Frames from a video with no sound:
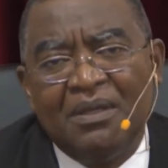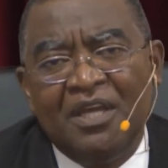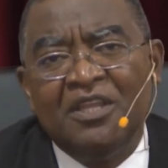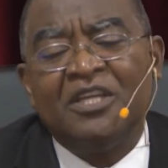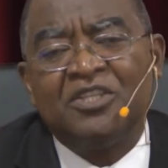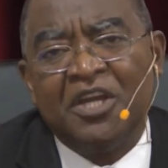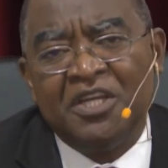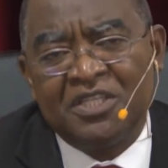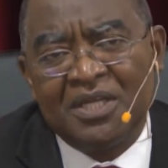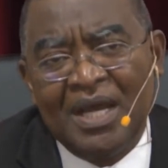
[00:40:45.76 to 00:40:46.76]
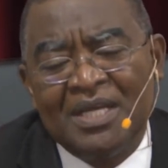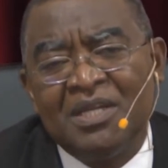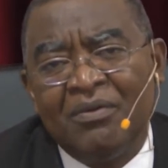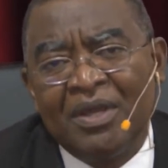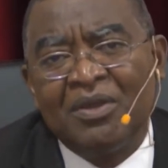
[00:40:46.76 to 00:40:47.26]
in the church as
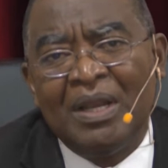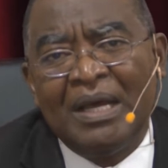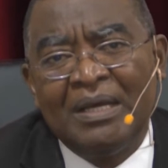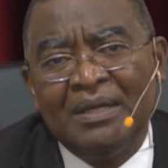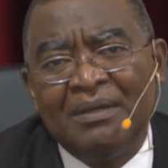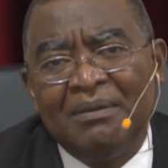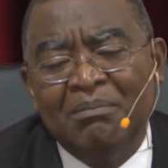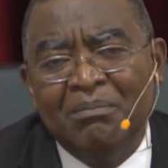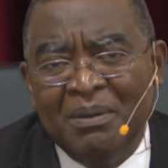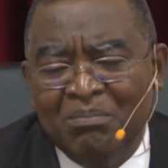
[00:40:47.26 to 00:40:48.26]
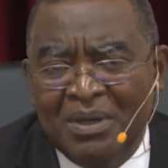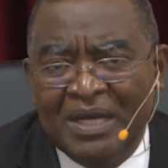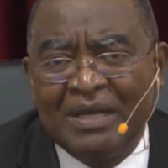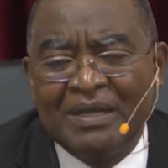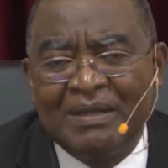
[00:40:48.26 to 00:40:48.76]
a regular
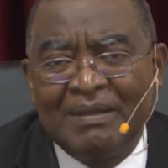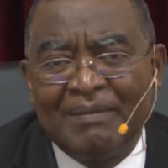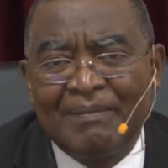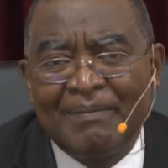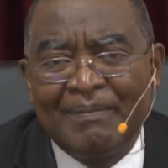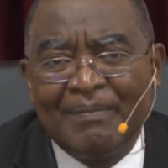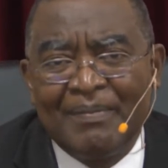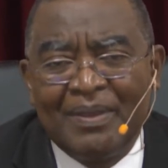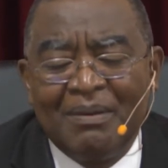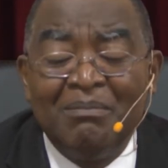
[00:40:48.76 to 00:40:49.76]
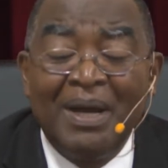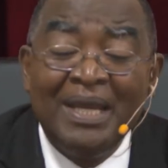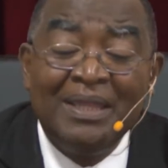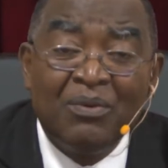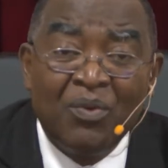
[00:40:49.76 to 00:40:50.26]
member.
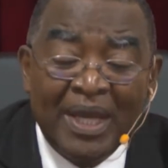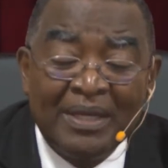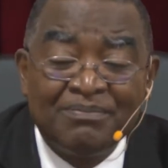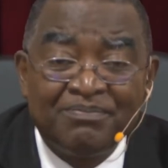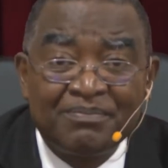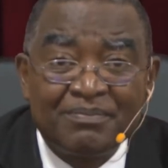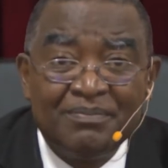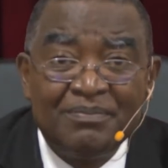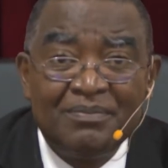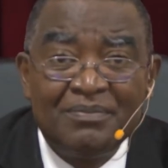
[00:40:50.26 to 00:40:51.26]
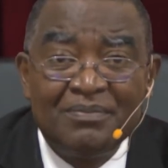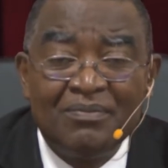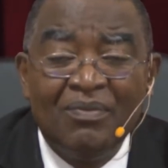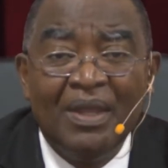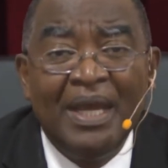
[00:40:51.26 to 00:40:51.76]
By the way,
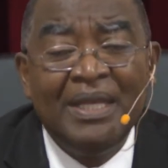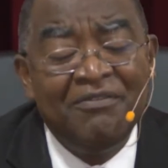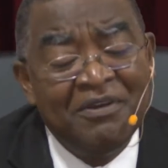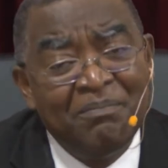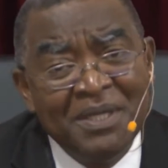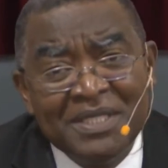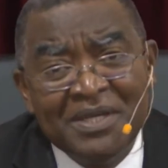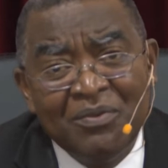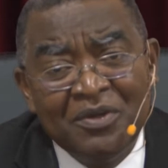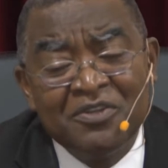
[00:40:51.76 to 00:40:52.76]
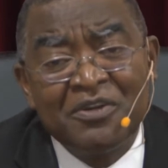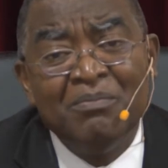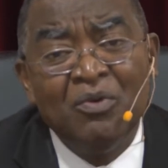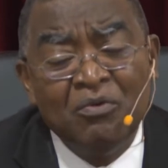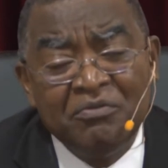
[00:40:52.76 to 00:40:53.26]
and if a person was
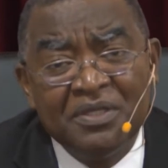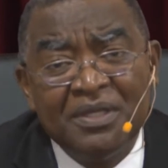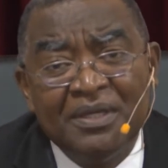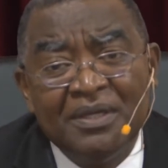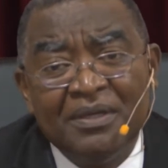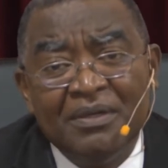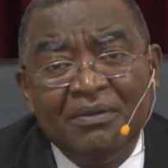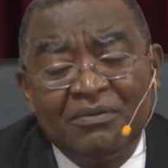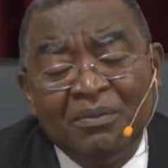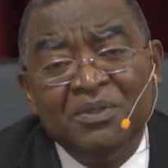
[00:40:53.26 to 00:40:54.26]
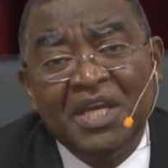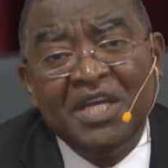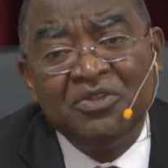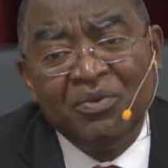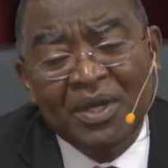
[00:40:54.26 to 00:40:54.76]
removed from
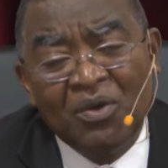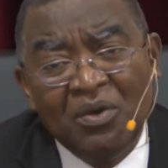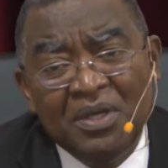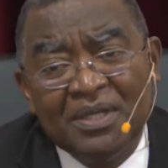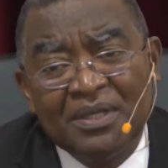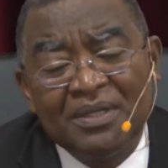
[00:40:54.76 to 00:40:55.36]
church record,